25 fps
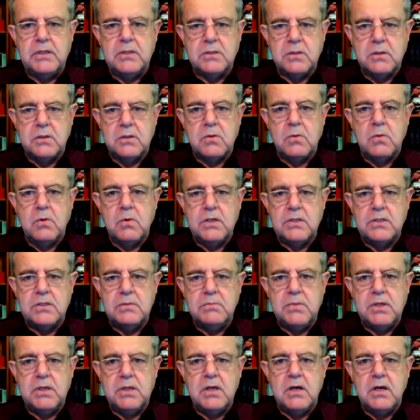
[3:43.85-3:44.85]
So the
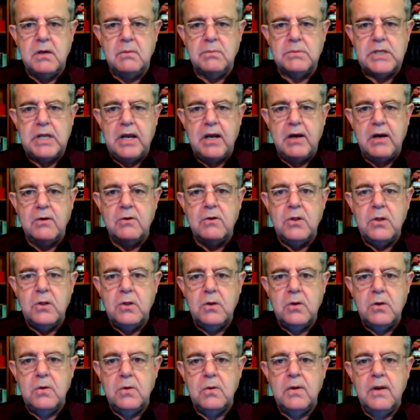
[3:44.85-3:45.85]
question becomes, how do
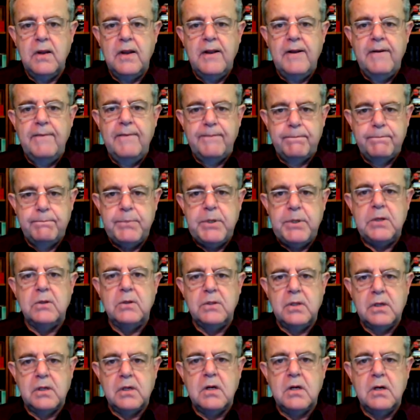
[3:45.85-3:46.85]
you
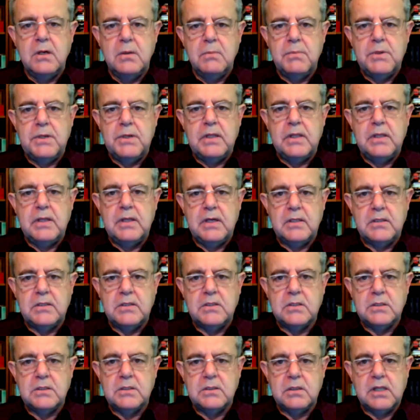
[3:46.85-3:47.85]
build a company that
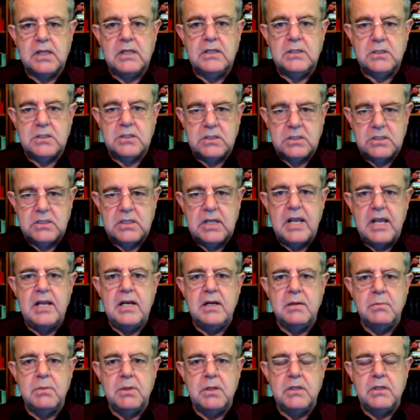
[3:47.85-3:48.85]
can
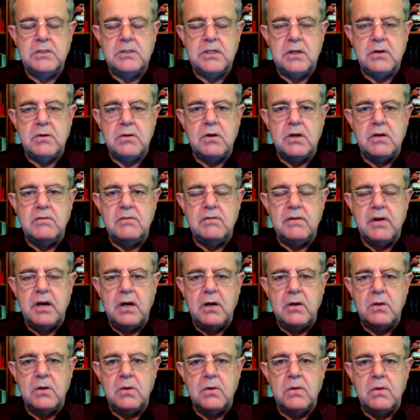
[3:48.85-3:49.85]
sustainably generate
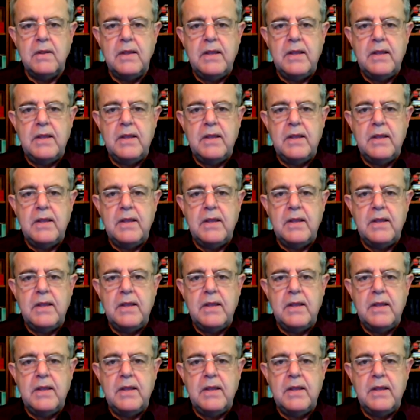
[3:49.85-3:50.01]
value